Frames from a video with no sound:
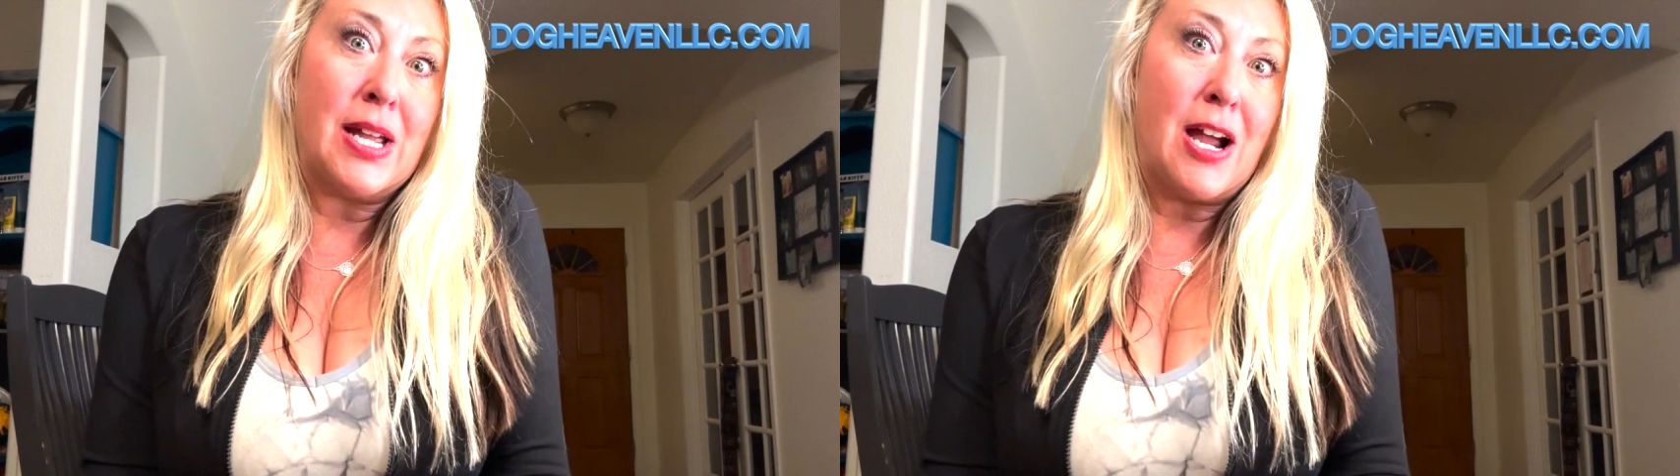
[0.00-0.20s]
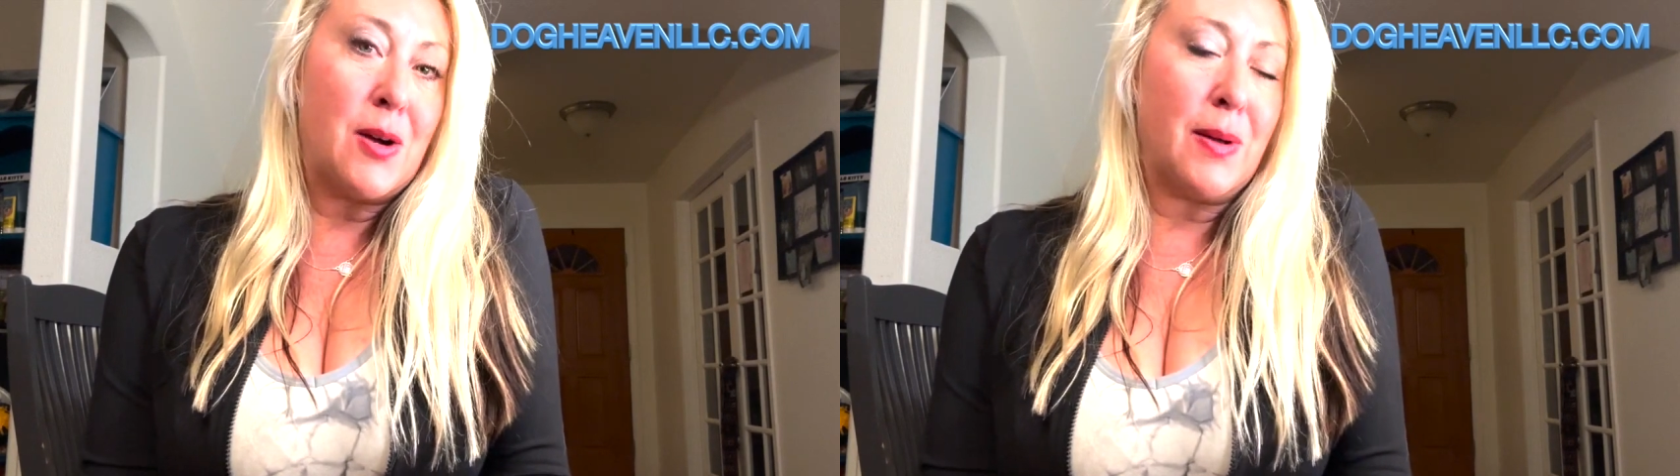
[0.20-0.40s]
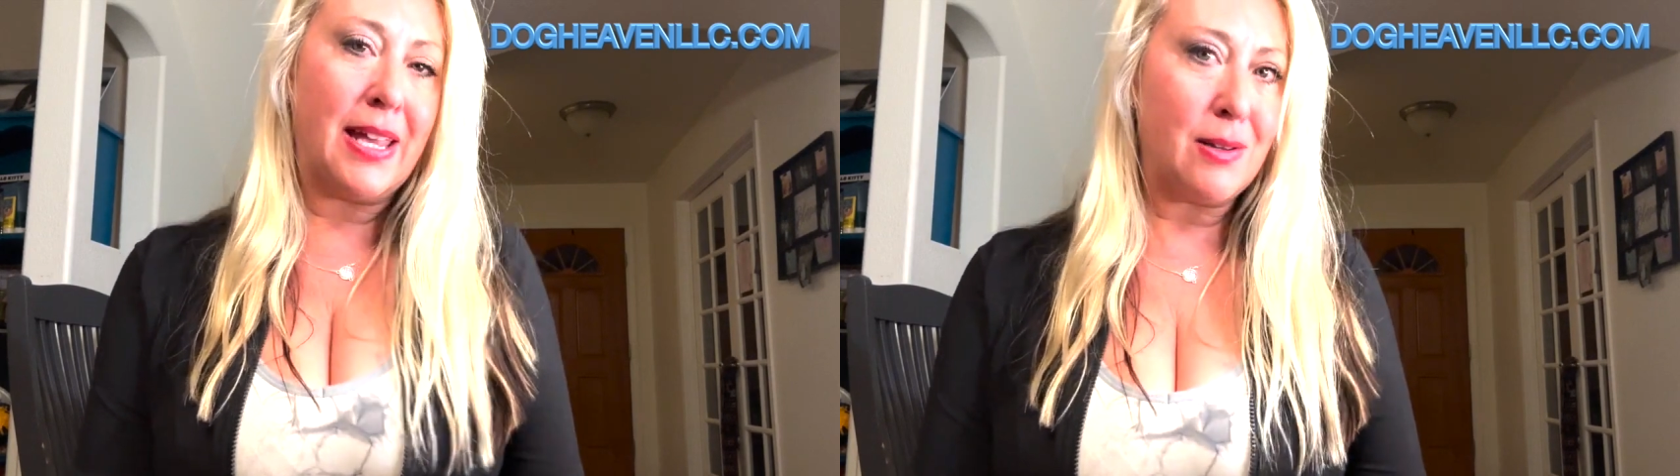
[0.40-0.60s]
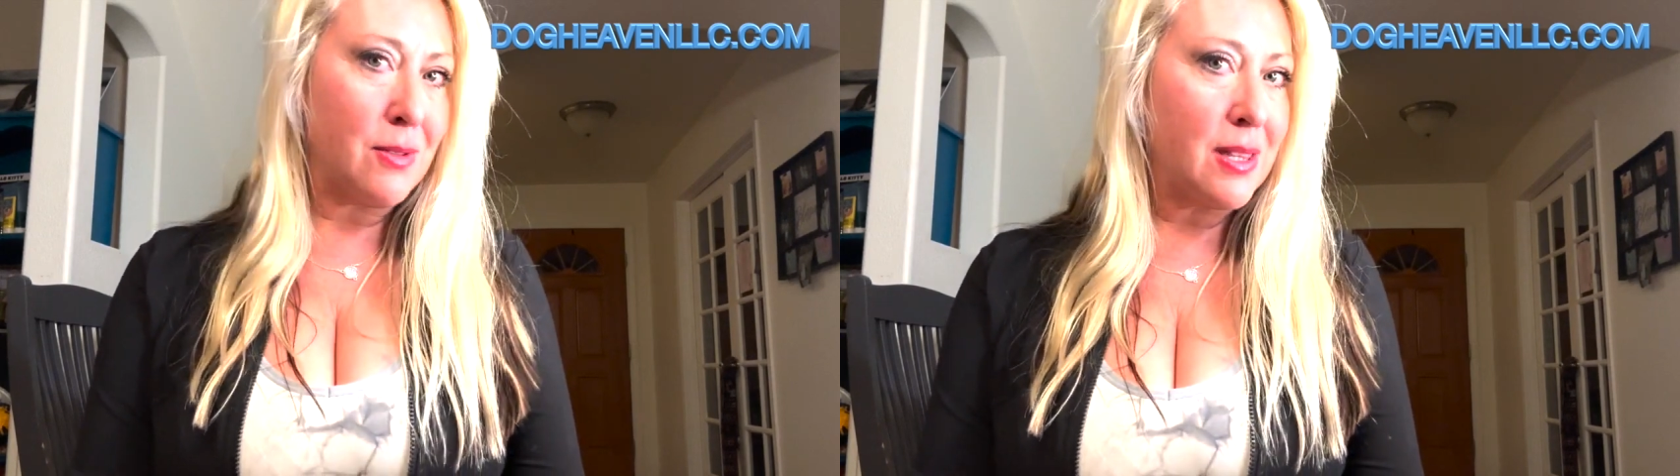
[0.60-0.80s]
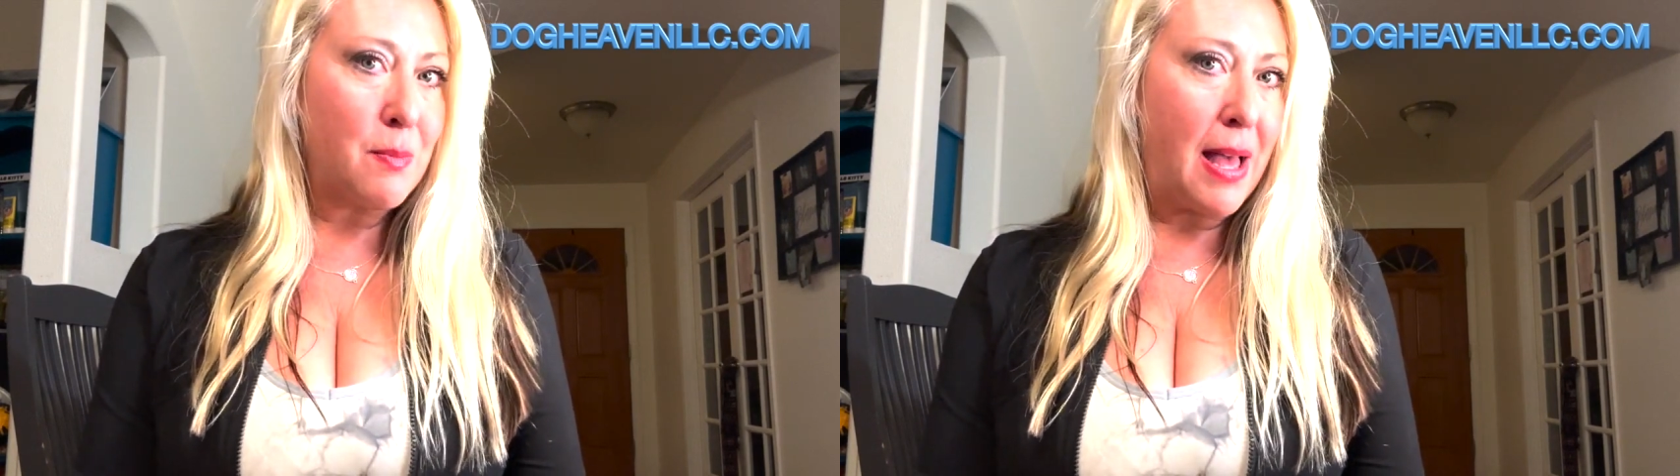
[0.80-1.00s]
our weekend
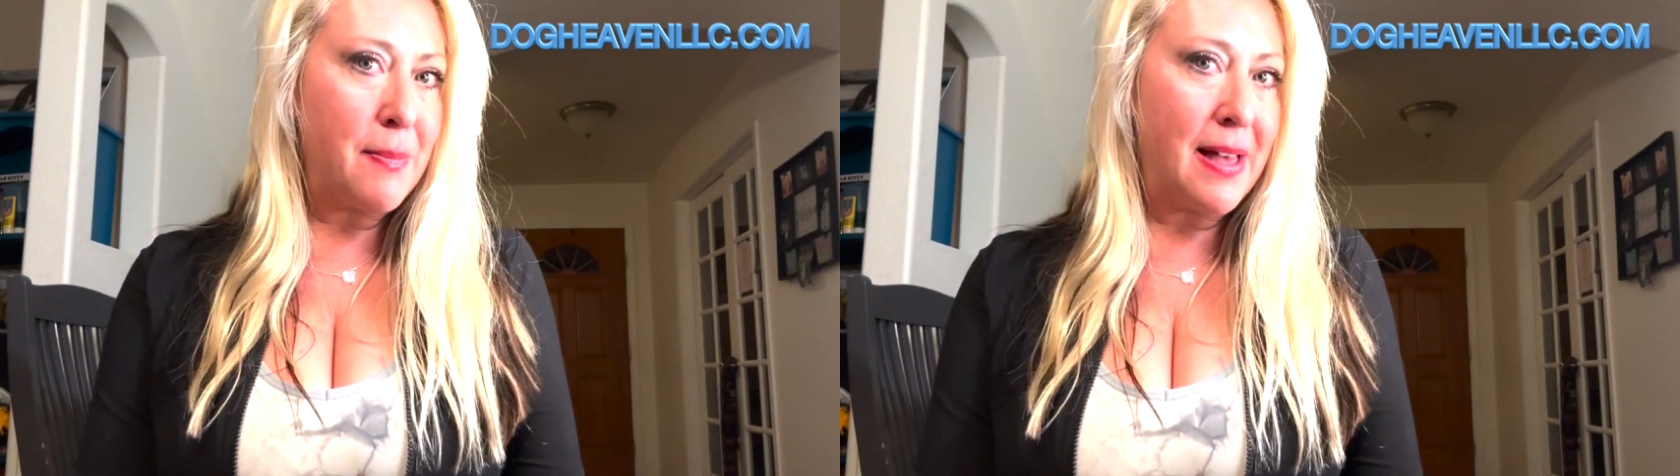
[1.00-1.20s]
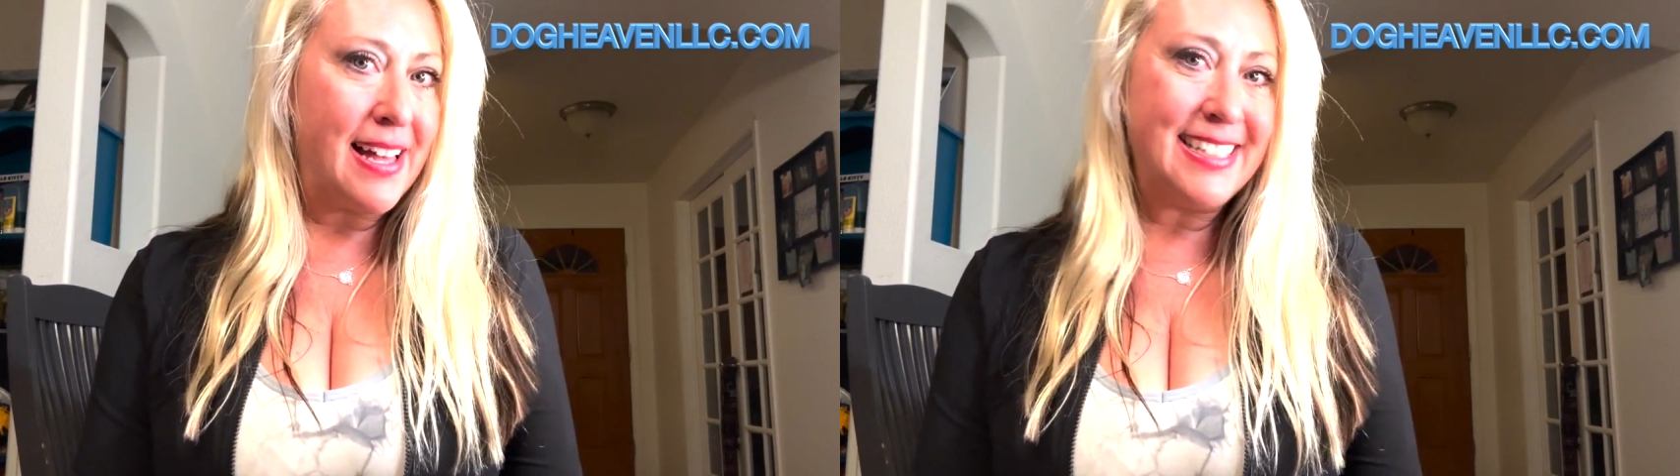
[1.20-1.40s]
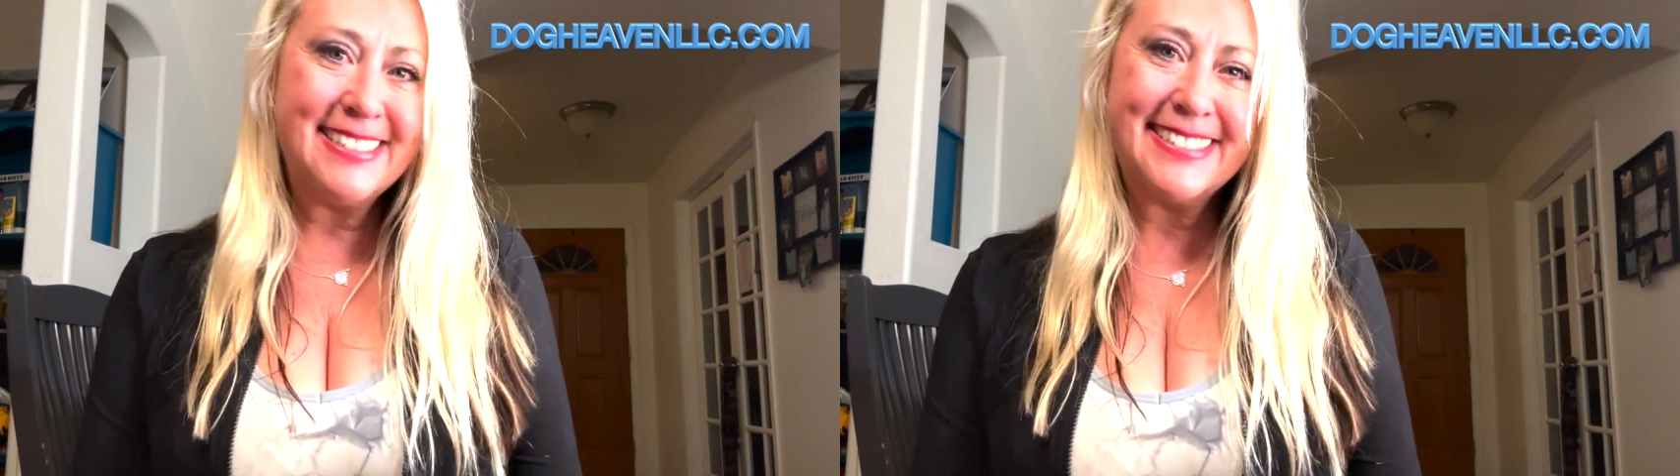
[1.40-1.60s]
with Papa.